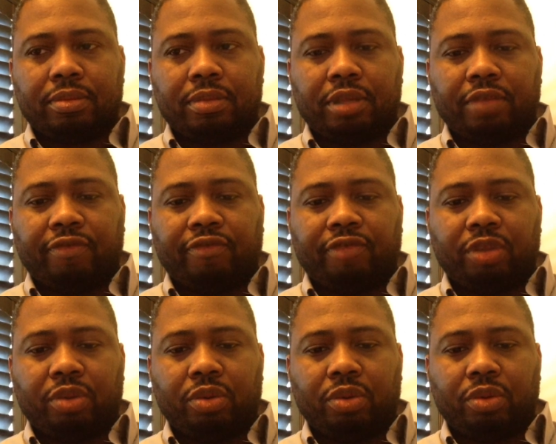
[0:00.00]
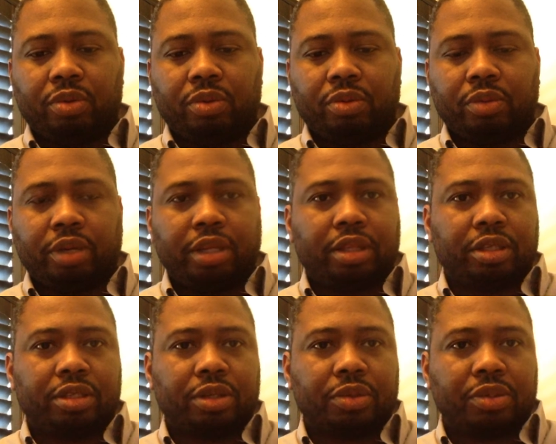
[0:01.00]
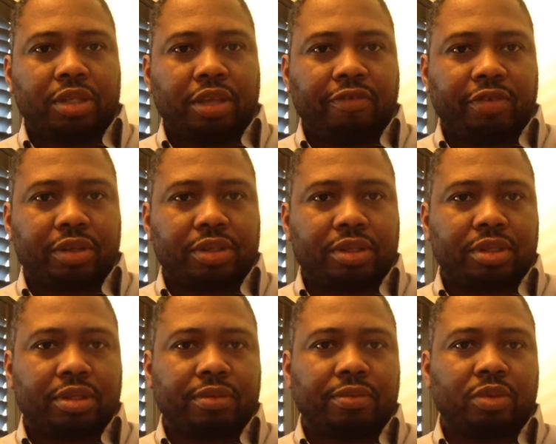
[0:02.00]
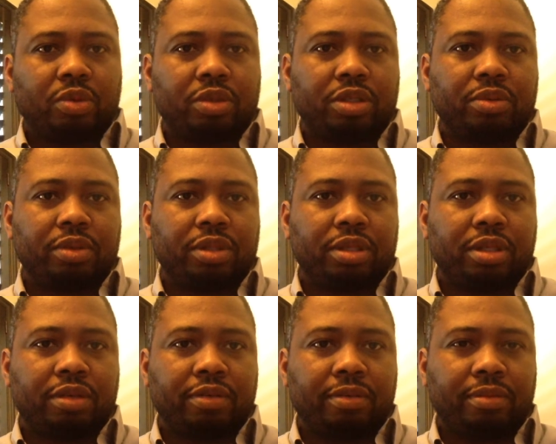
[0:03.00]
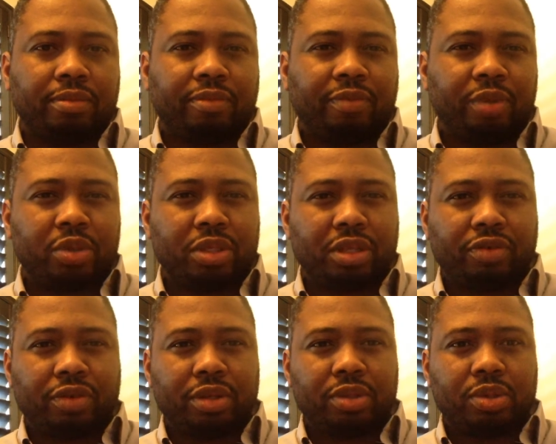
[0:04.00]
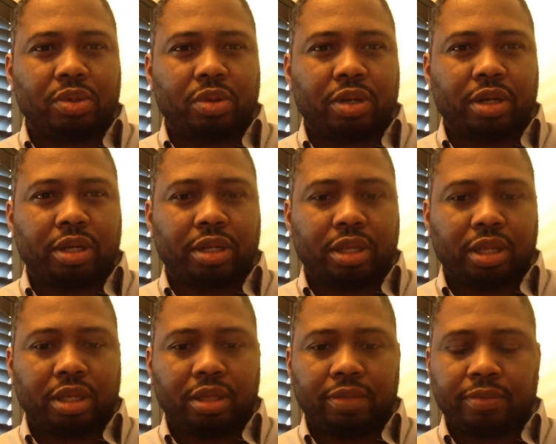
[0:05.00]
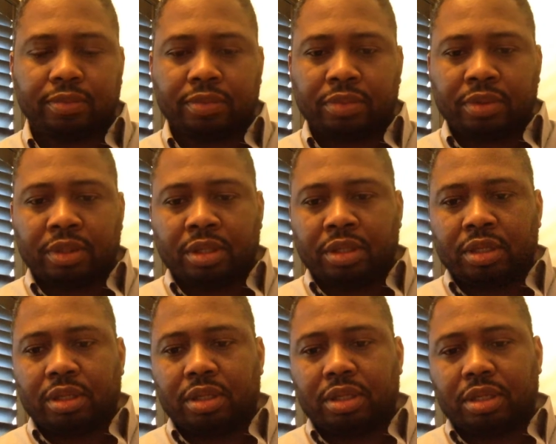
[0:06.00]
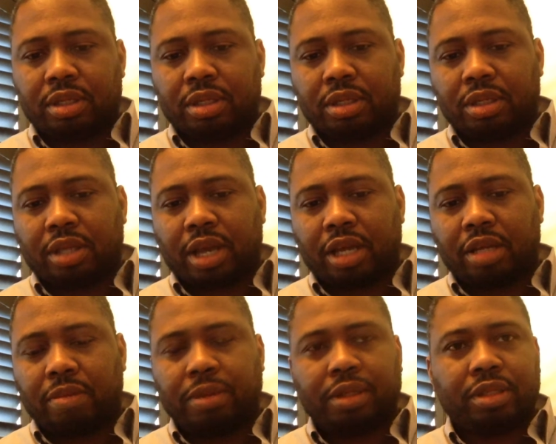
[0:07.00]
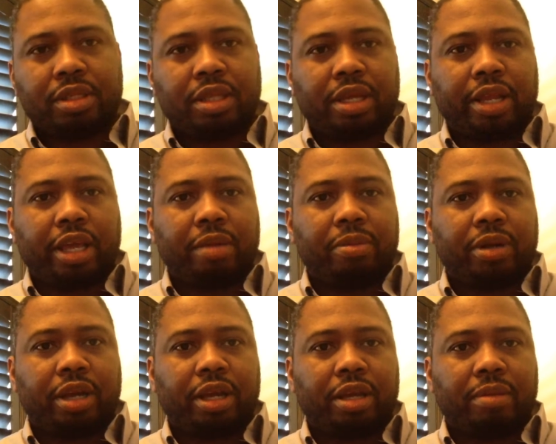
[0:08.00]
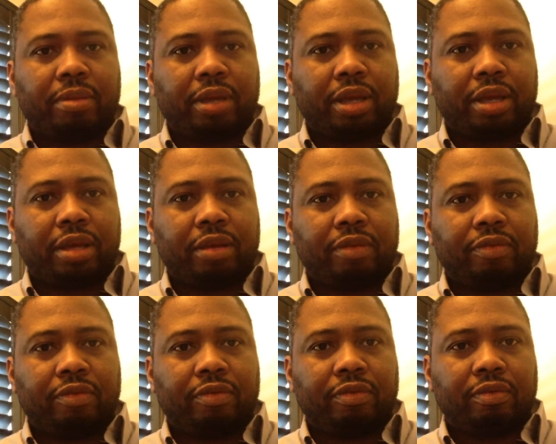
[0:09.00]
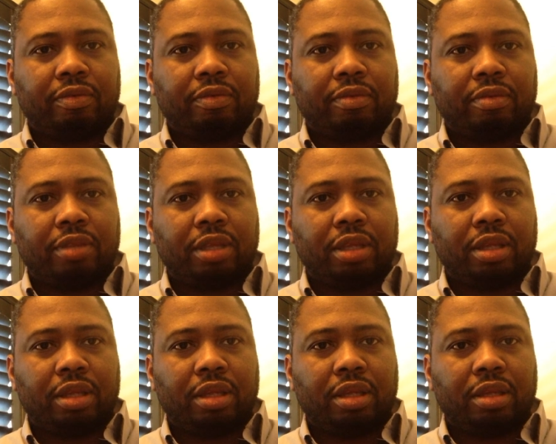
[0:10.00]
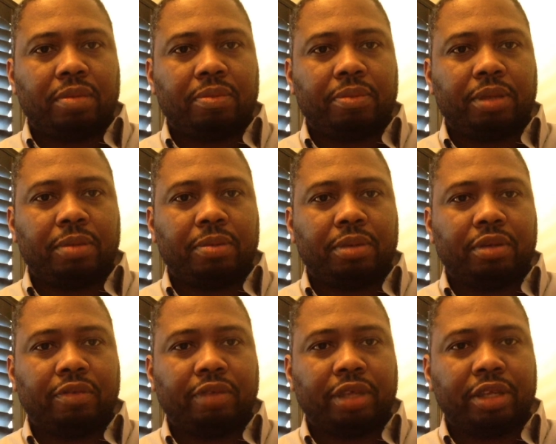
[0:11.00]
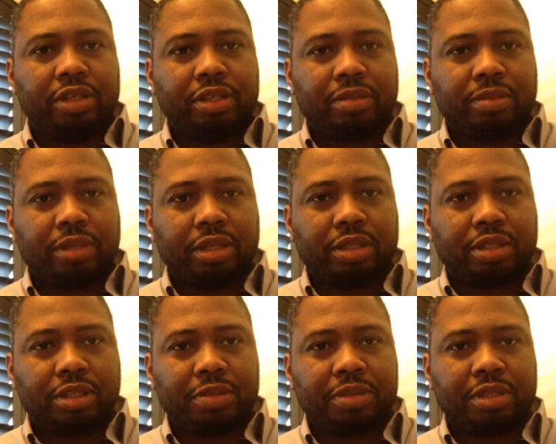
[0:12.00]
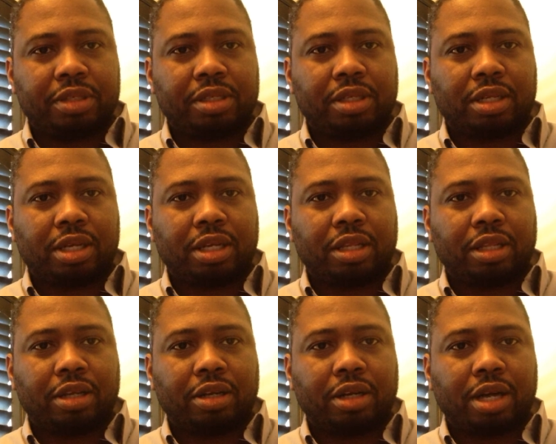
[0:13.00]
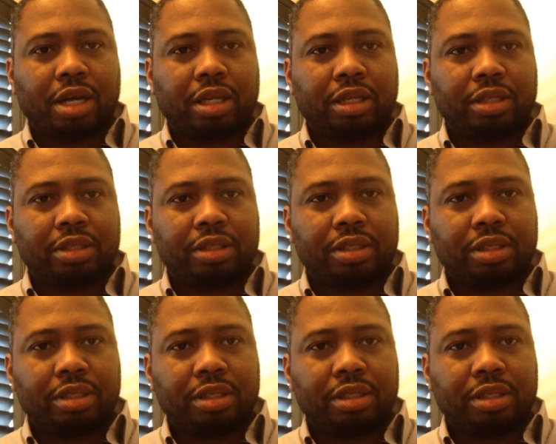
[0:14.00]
If you read the Josephus, which was a first century historian, he documents that Abraham gave the people of Egypt, the Egyptians, a lot of their knowledge